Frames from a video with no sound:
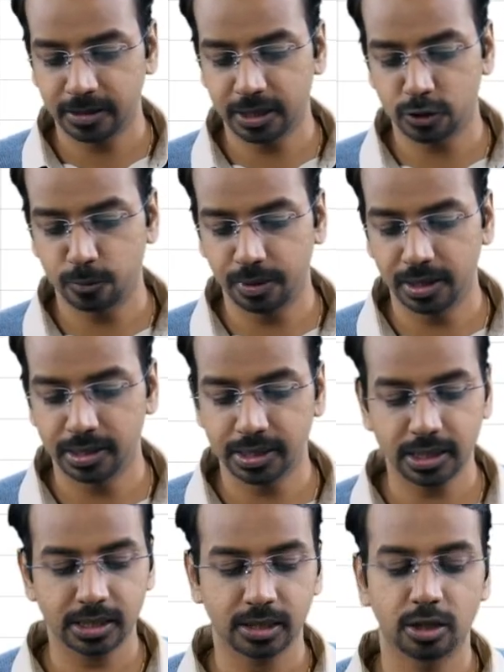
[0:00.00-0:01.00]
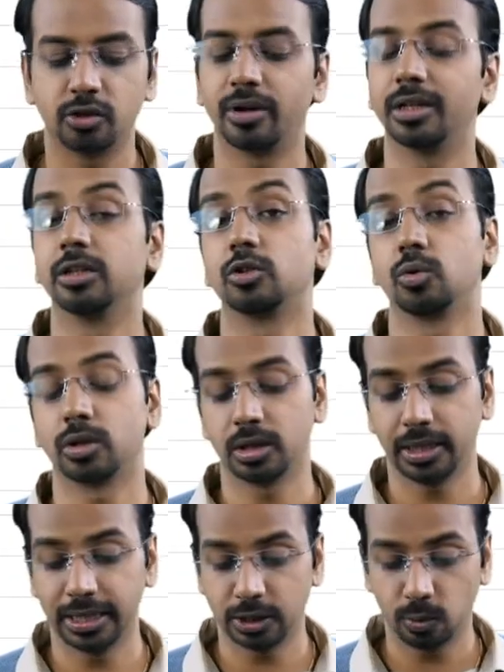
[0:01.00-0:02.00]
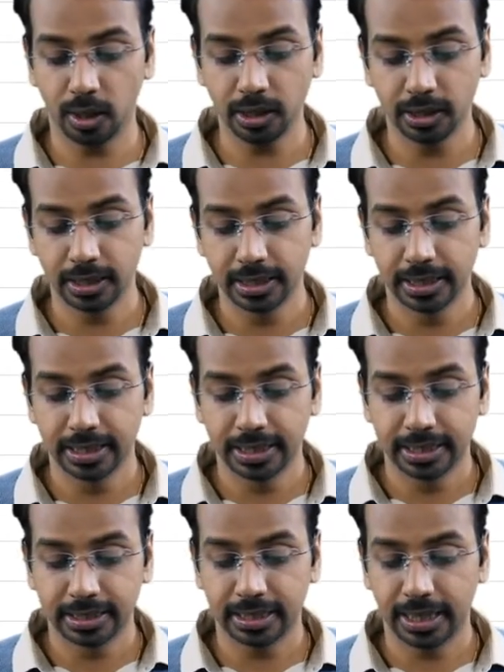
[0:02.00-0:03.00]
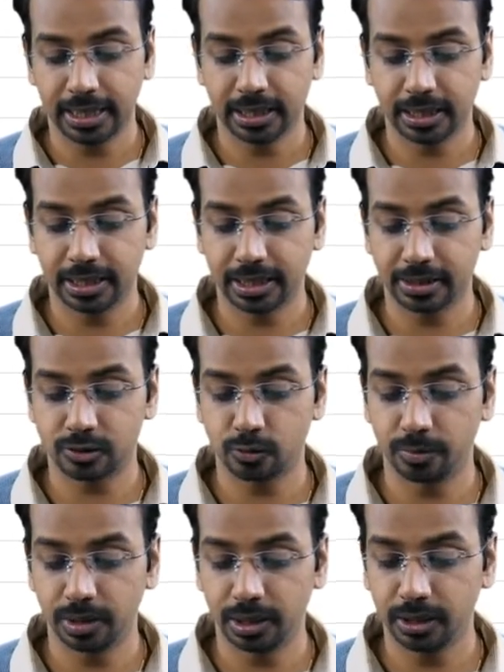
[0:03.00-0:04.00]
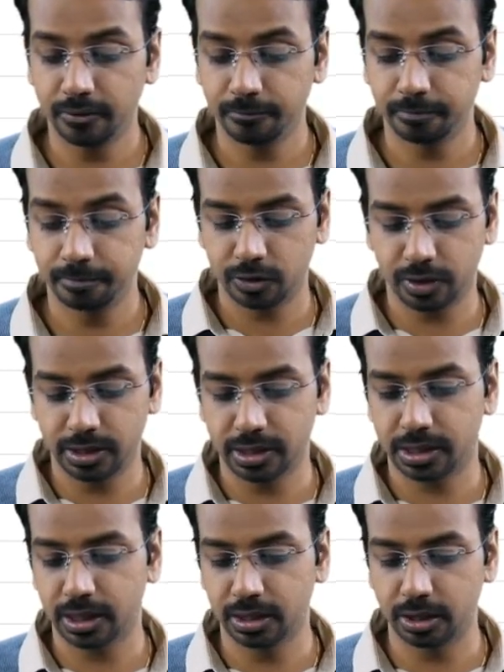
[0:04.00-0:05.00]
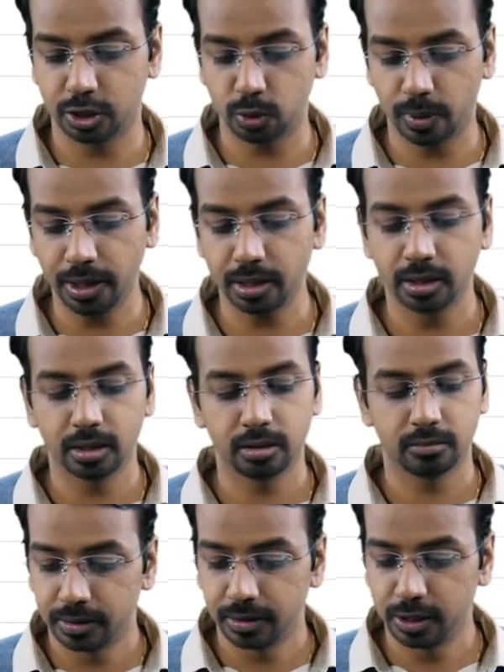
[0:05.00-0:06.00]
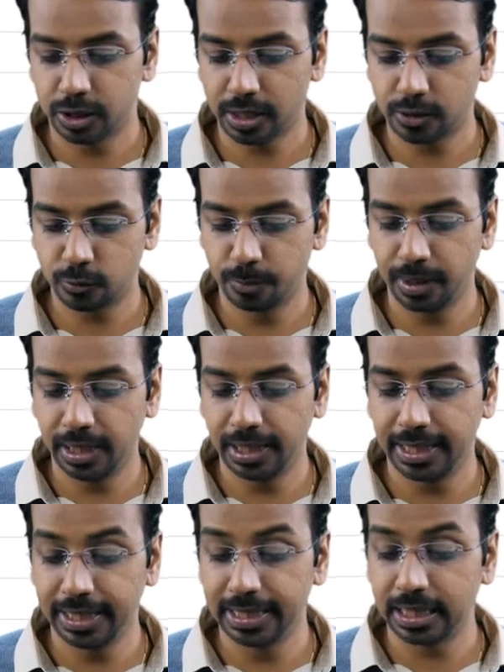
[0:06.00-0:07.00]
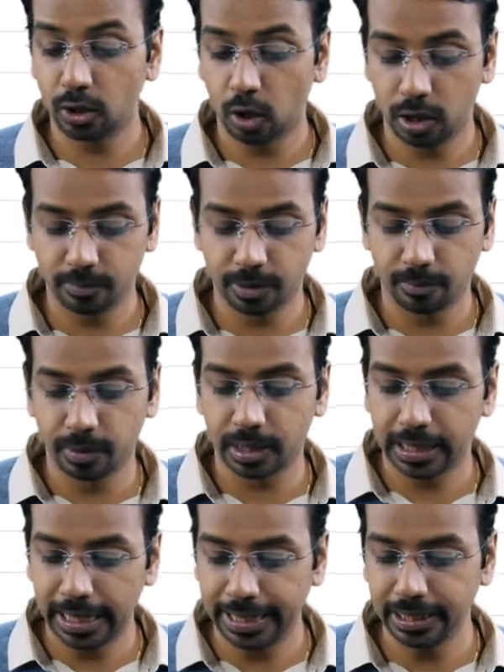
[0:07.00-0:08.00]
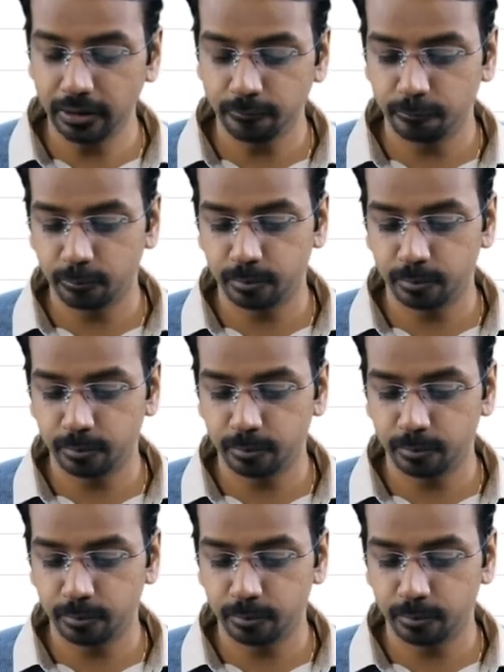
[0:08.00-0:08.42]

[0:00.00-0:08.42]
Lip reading: it has to be in 6, you get the total 81. Then it has to be in, so I'll just change it to 8. This has to be in column number 9.